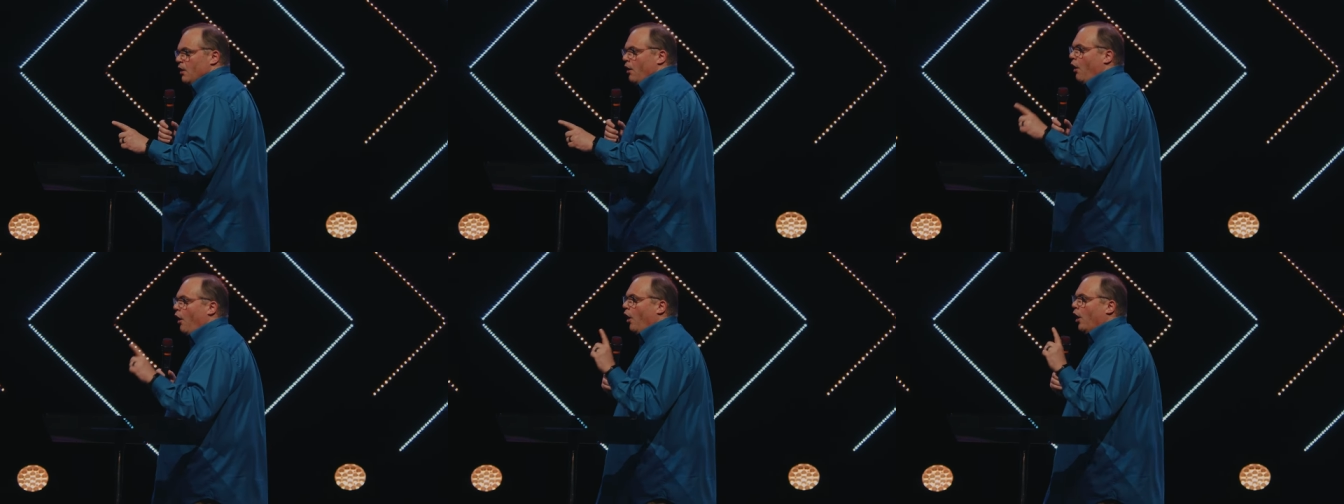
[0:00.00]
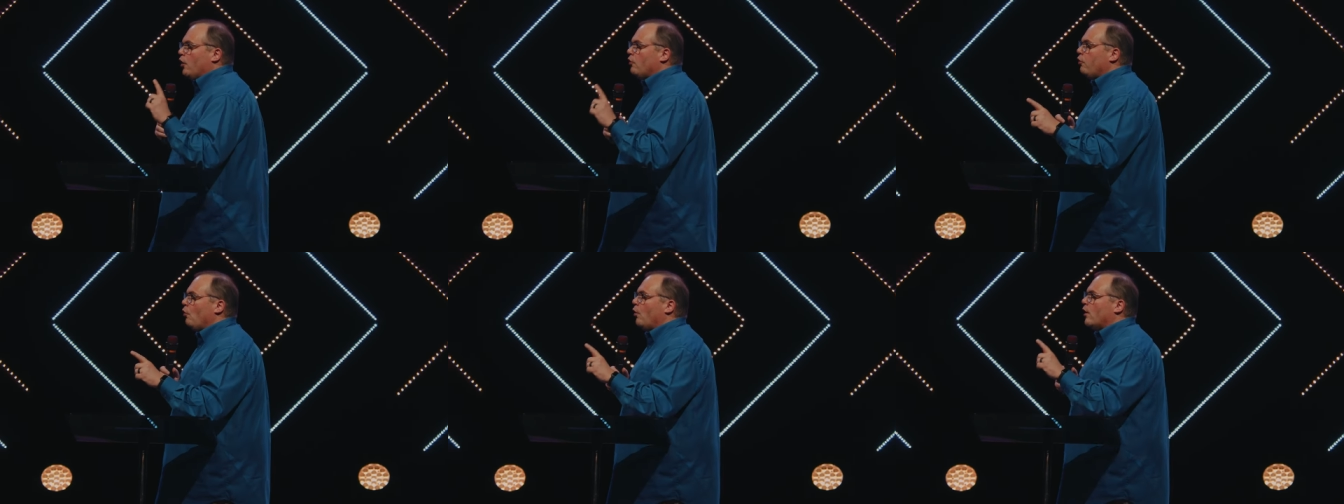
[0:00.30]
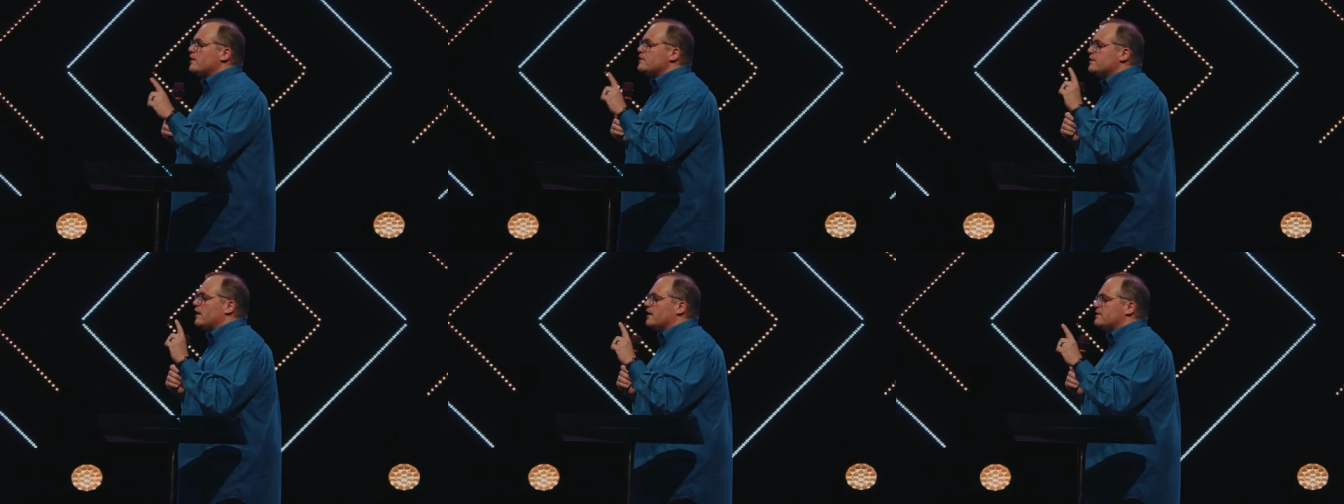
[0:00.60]
Our
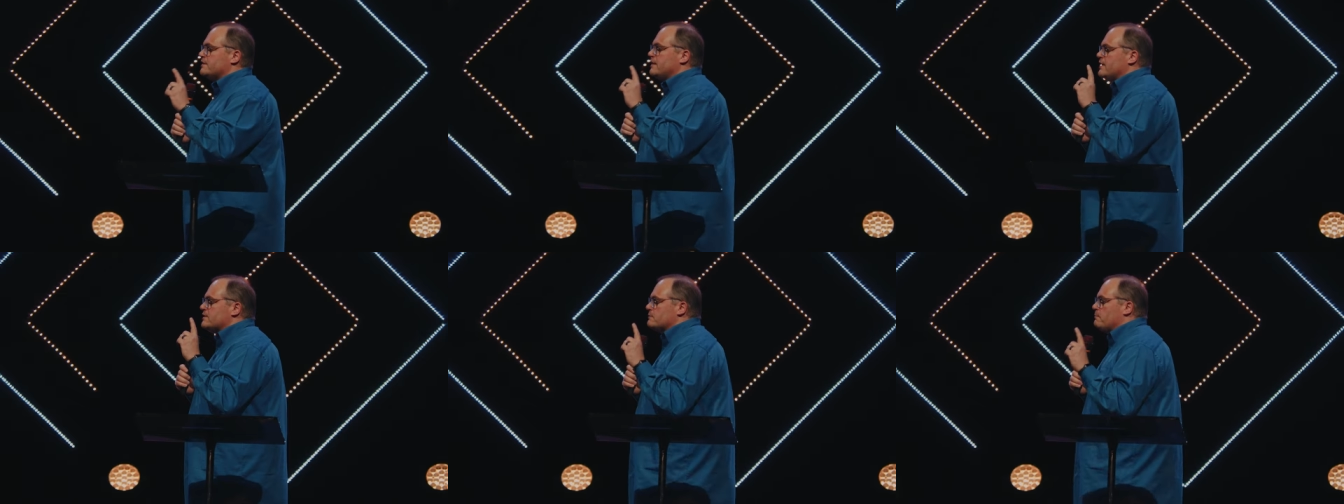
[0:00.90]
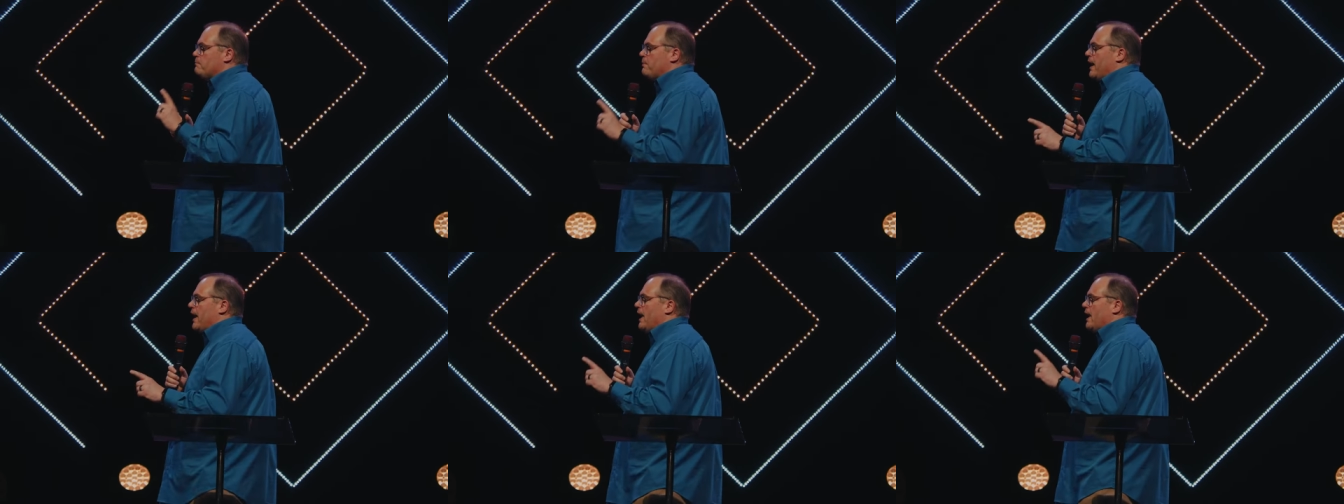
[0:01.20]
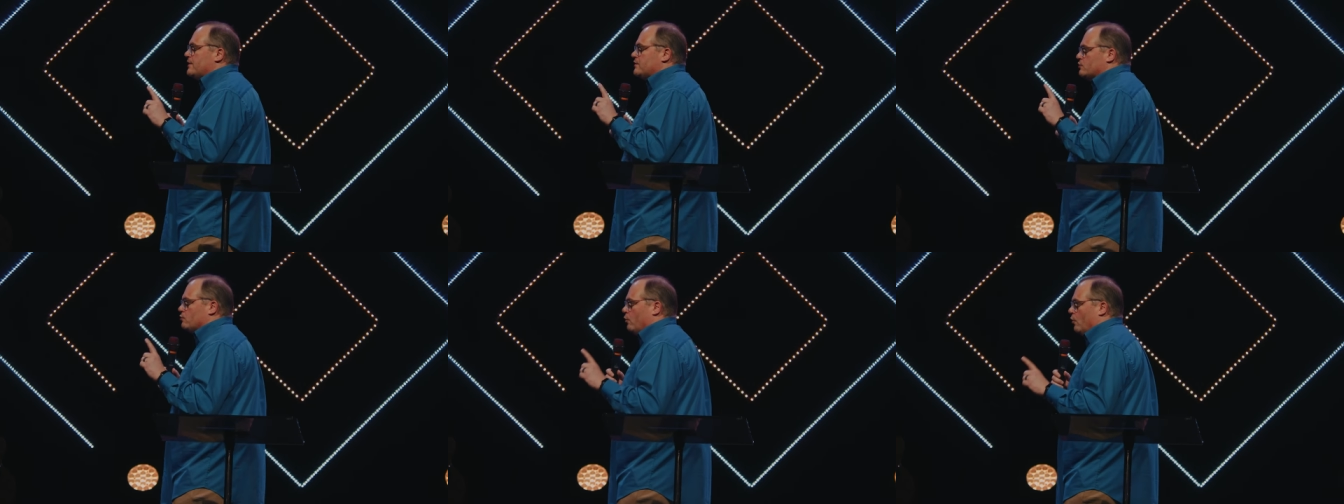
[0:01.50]
Lord does his
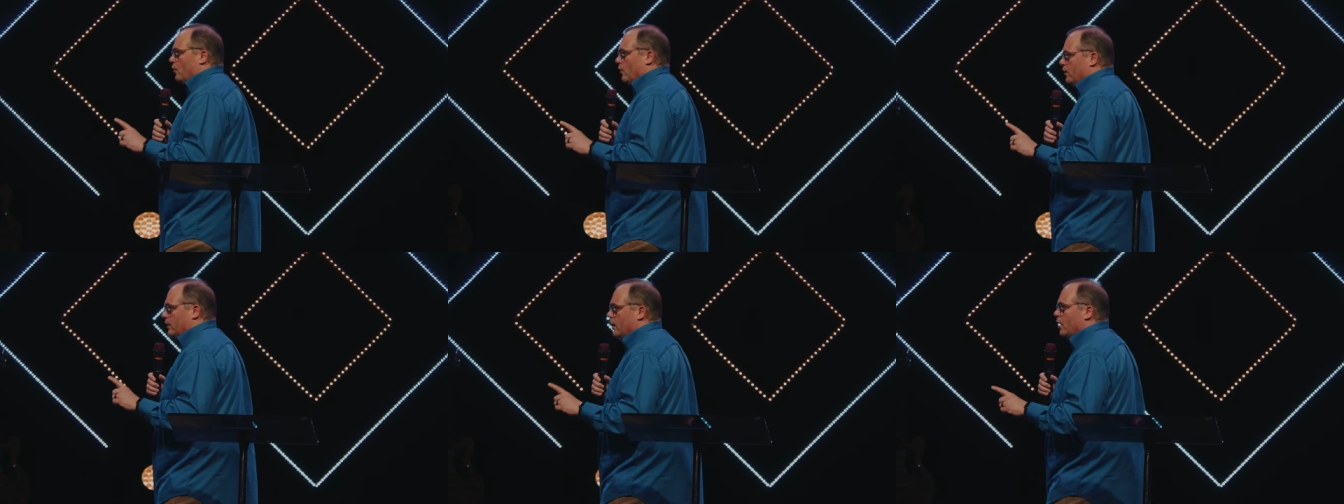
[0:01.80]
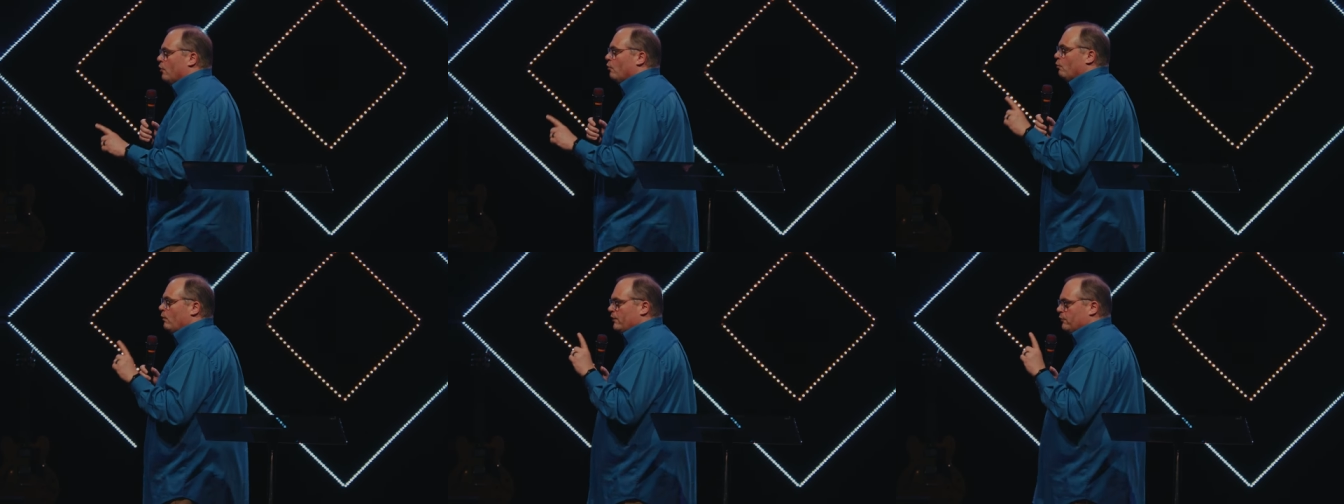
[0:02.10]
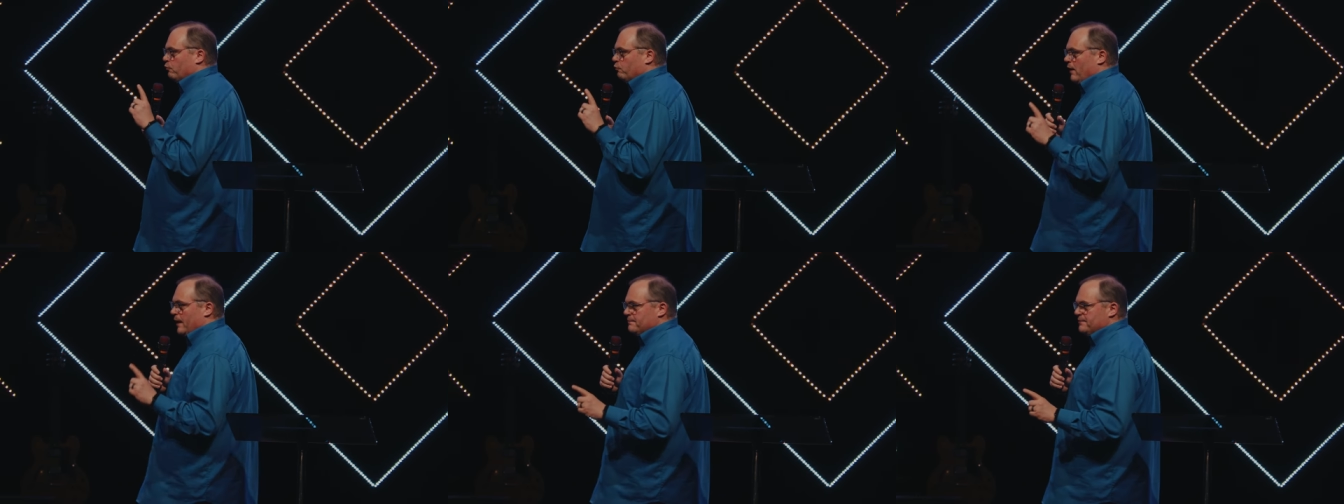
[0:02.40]
best work with
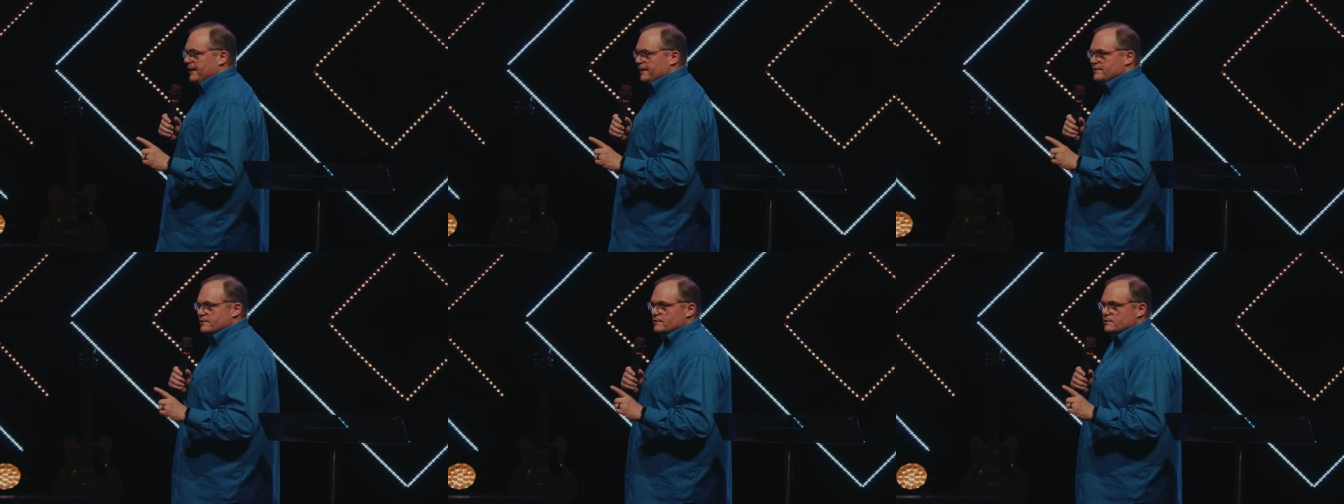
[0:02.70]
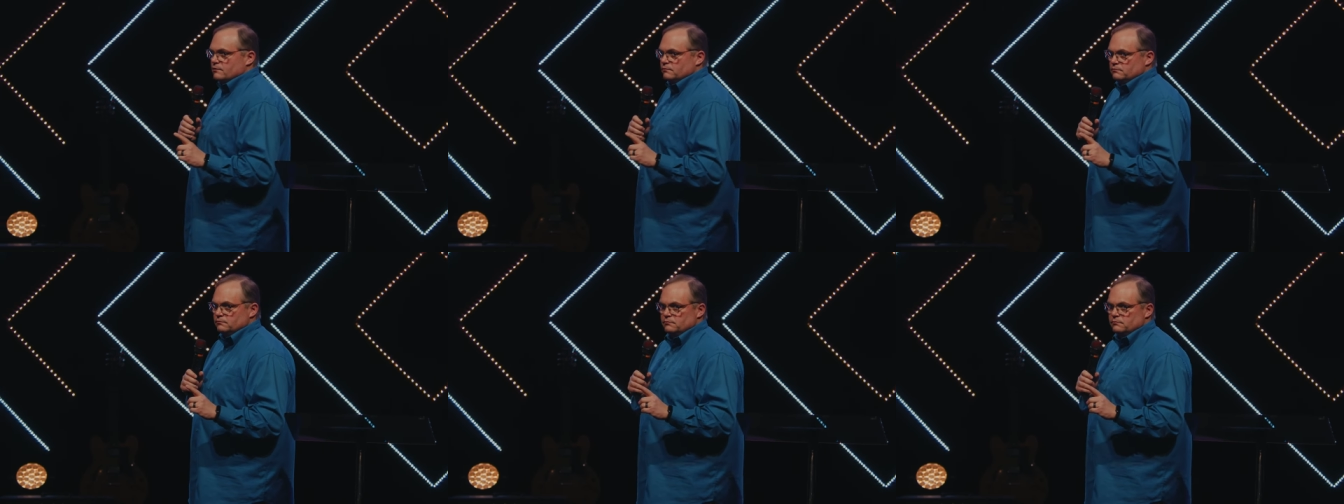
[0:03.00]
remnants.